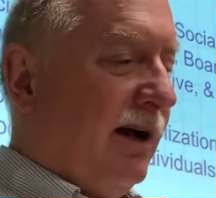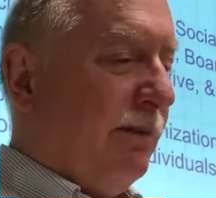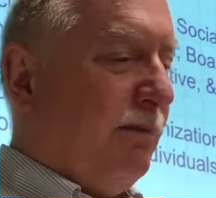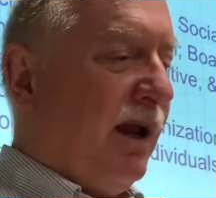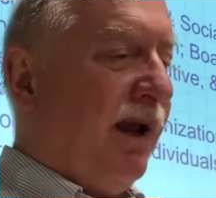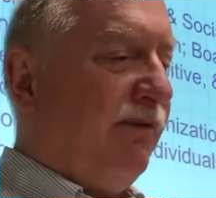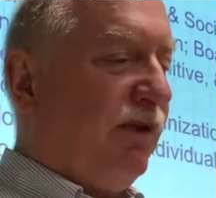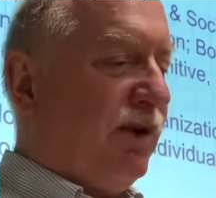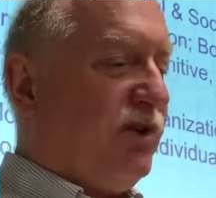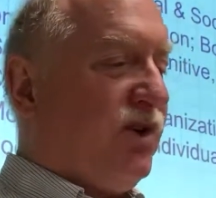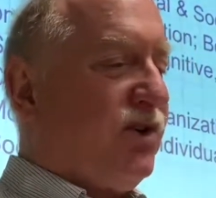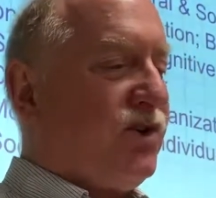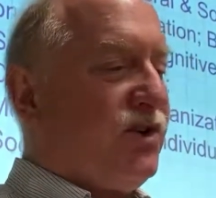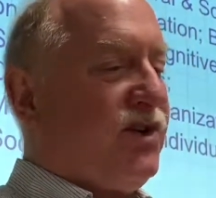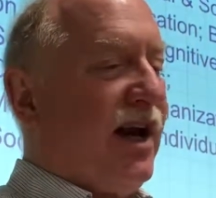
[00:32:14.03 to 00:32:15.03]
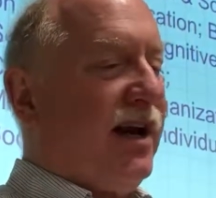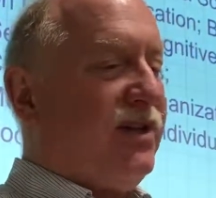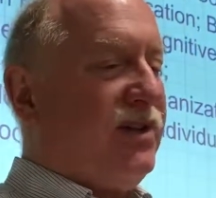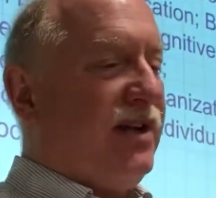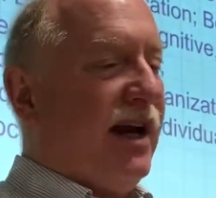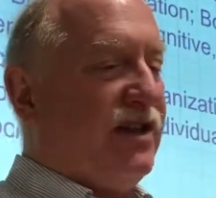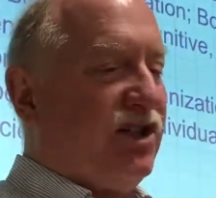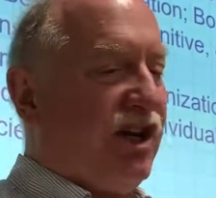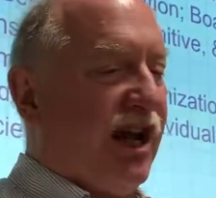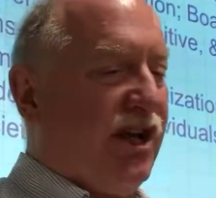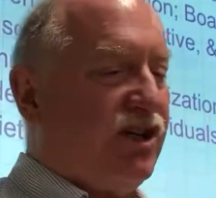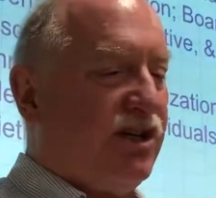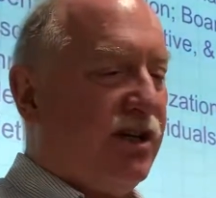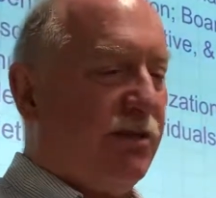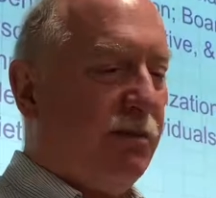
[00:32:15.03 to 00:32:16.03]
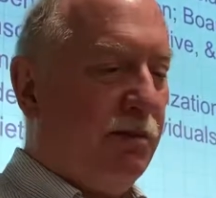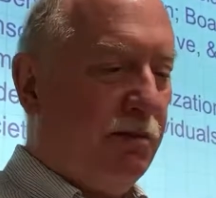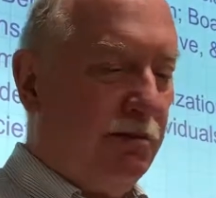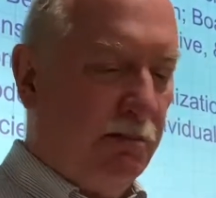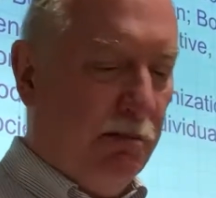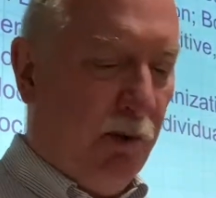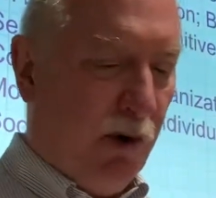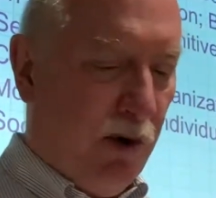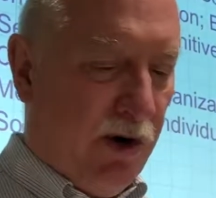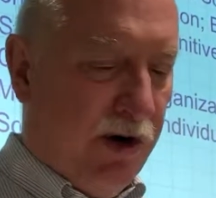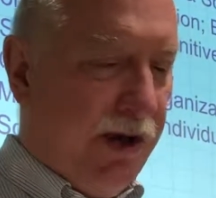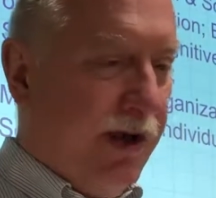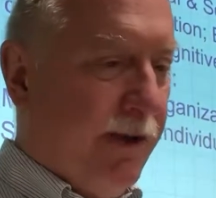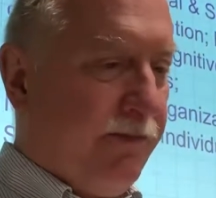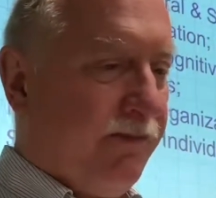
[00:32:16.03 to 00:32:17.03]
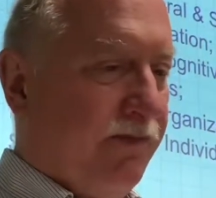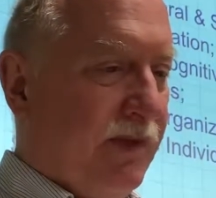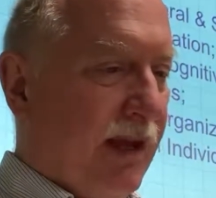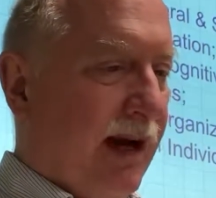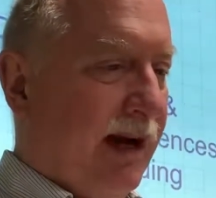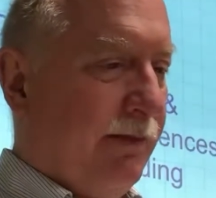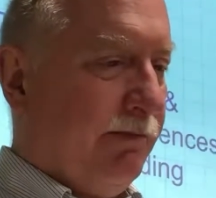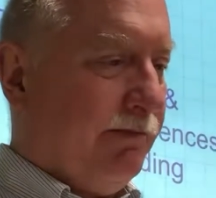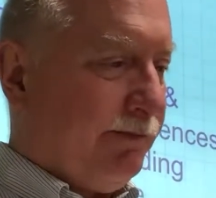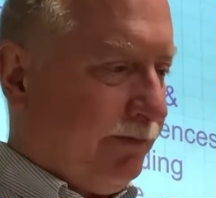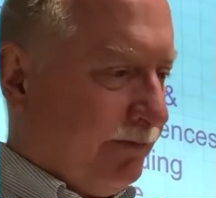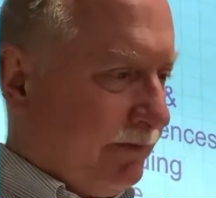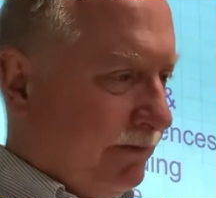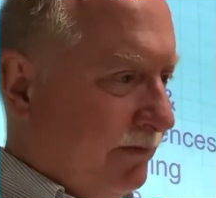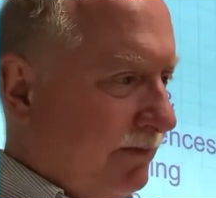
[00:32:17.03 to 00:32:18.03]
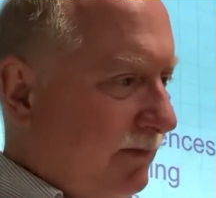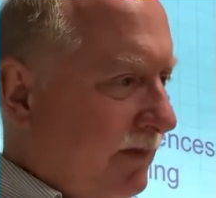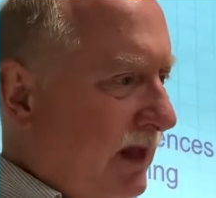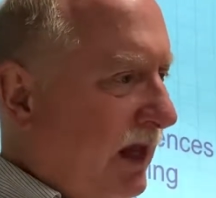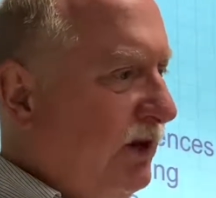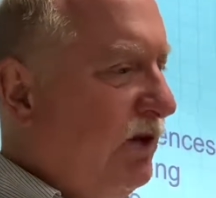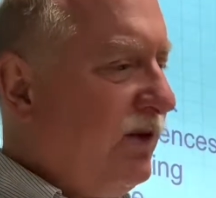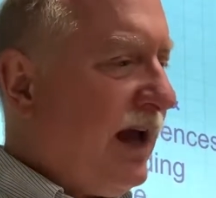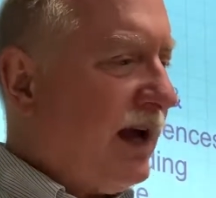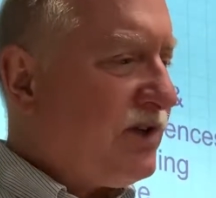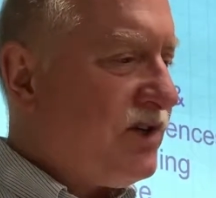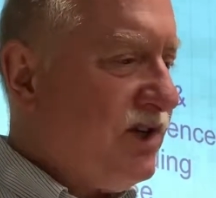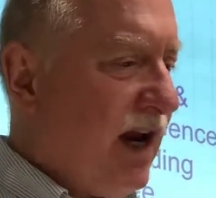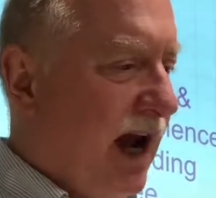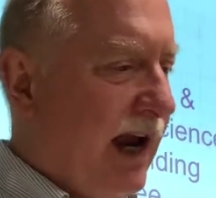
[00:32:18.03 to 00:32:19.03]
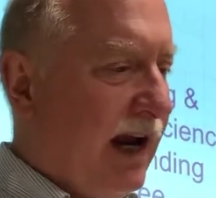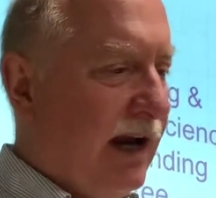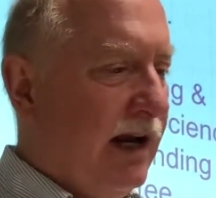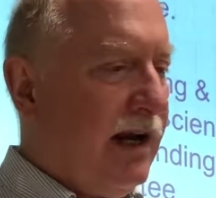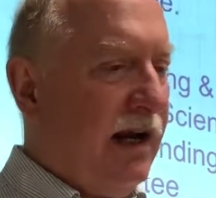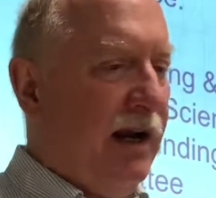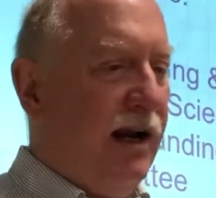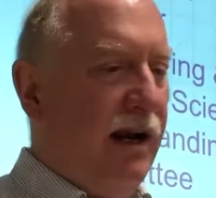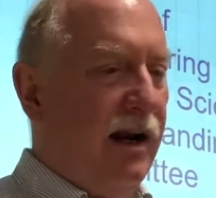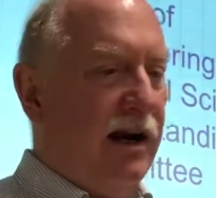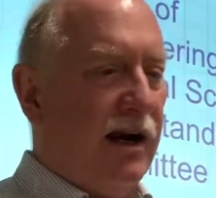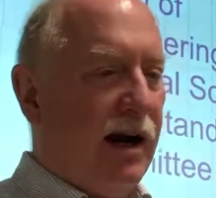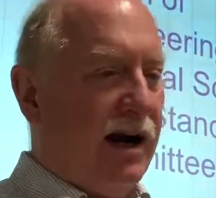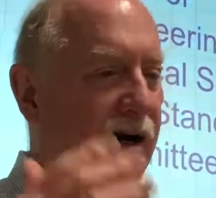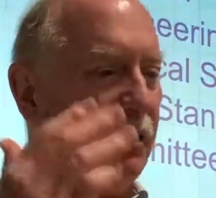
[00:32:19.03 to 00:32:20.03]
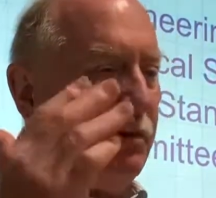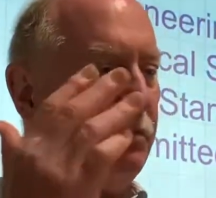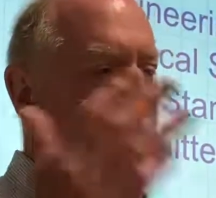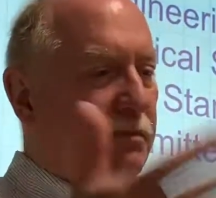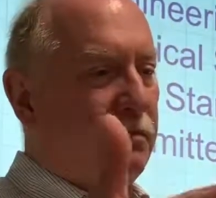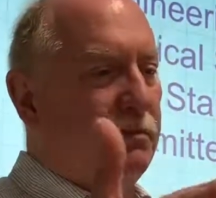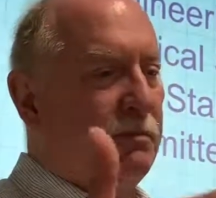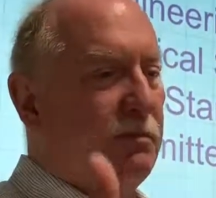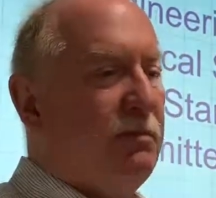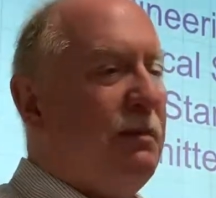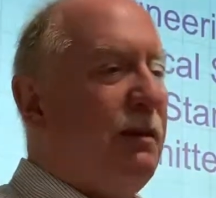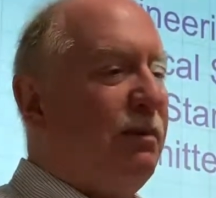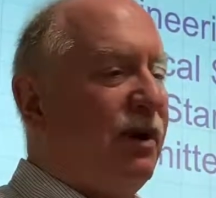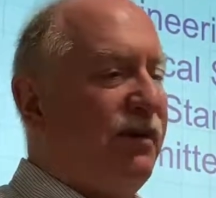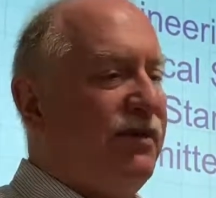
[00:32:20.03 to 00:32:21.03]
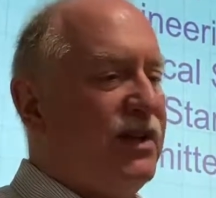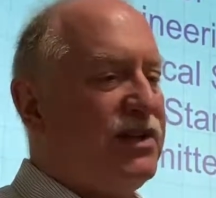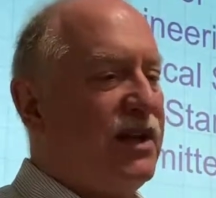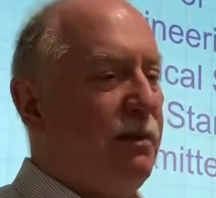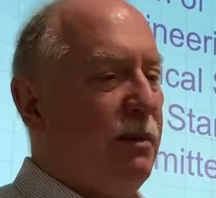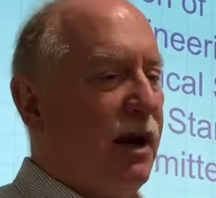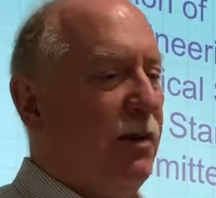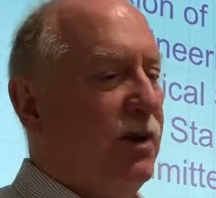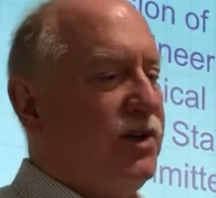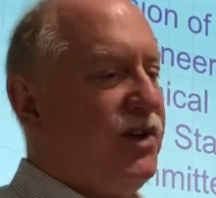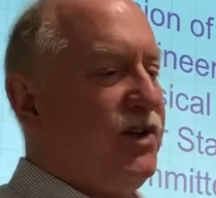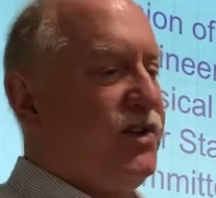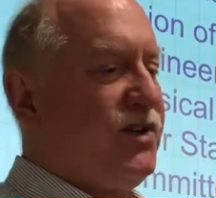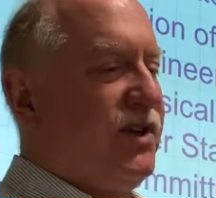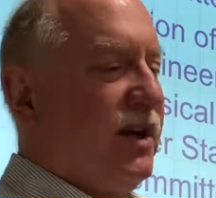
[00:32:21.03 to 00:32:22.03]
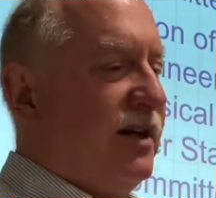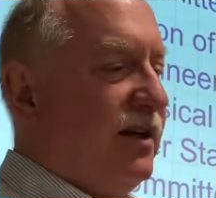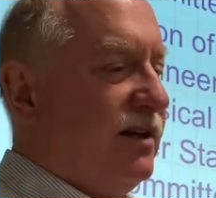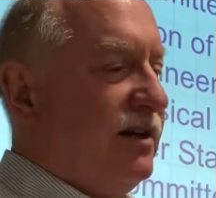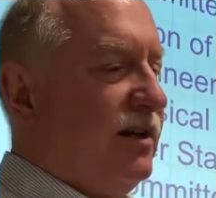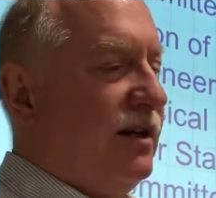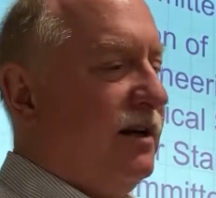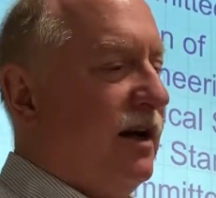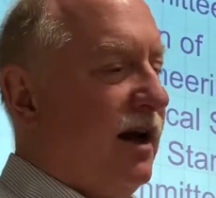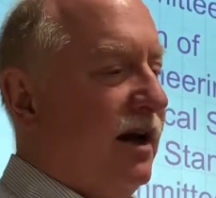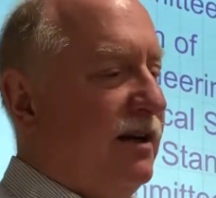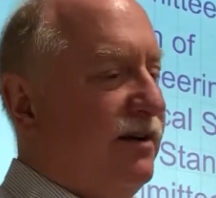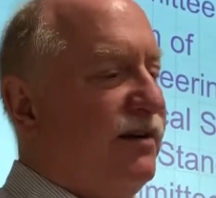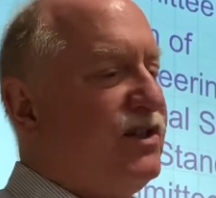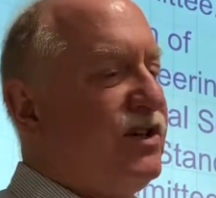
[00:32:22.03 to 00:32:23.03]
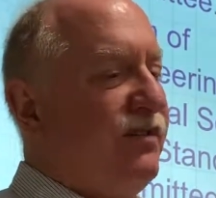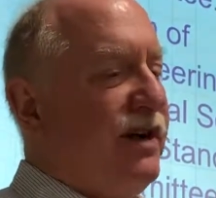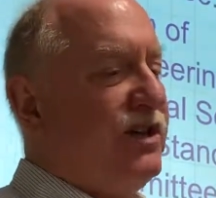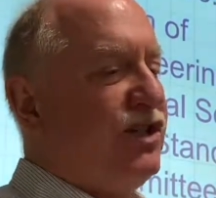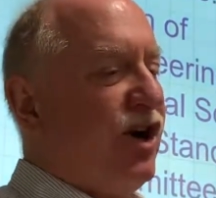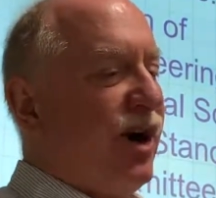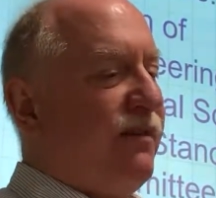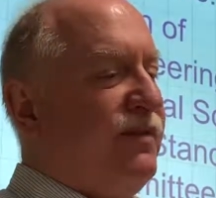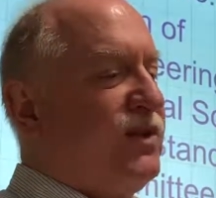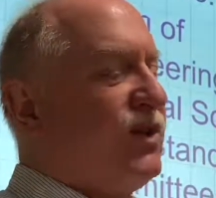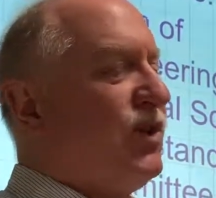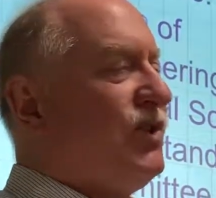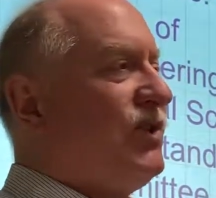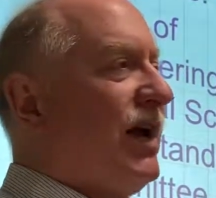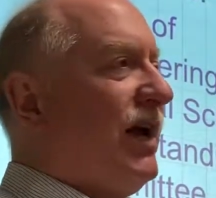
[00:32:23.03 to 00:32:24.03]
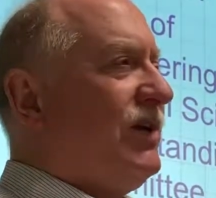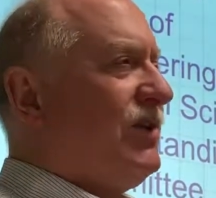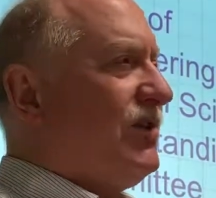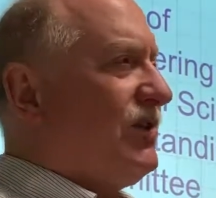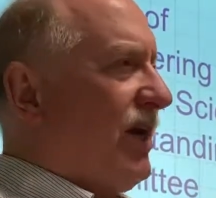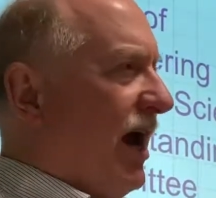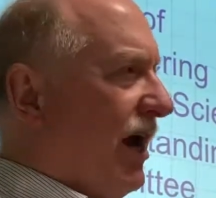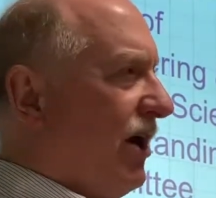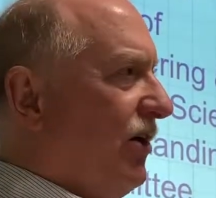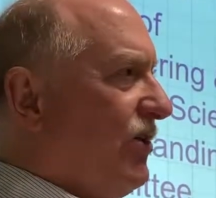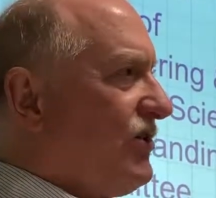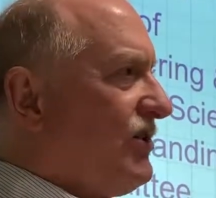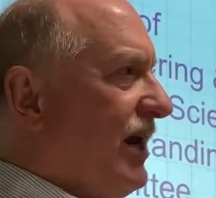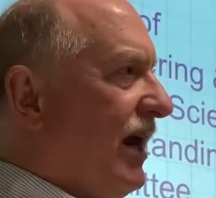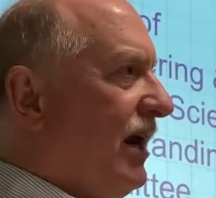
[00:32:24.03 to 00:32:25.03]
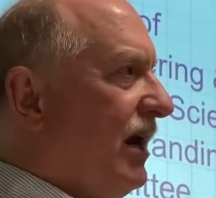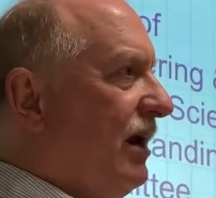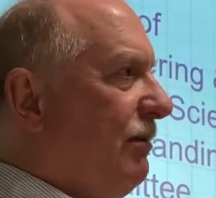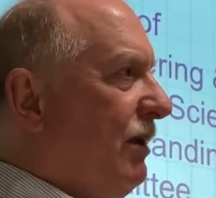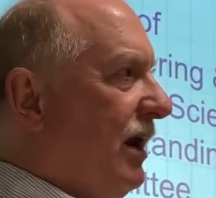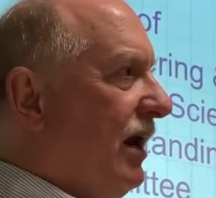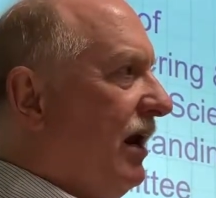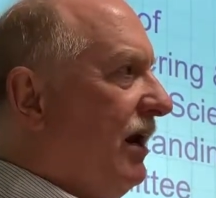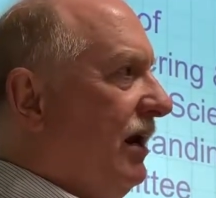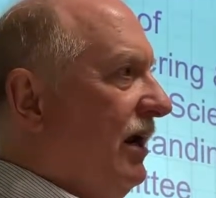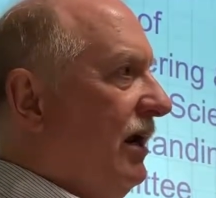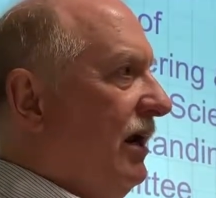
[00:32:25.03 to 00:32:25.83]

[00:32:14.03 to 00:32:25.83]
Behavioral and Social Sciences Education Board. 2009, member of this committee, which is the Division of Engineering Physical Sciences Tiger Standing Committee,